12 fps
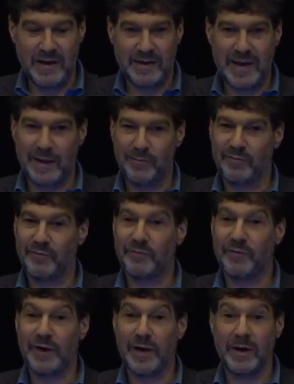came
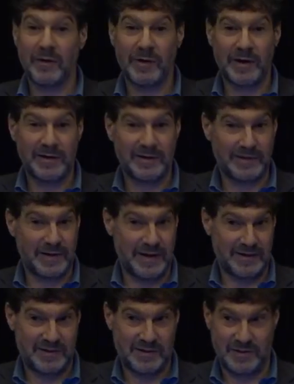very
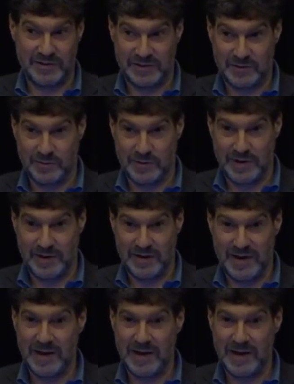late to the story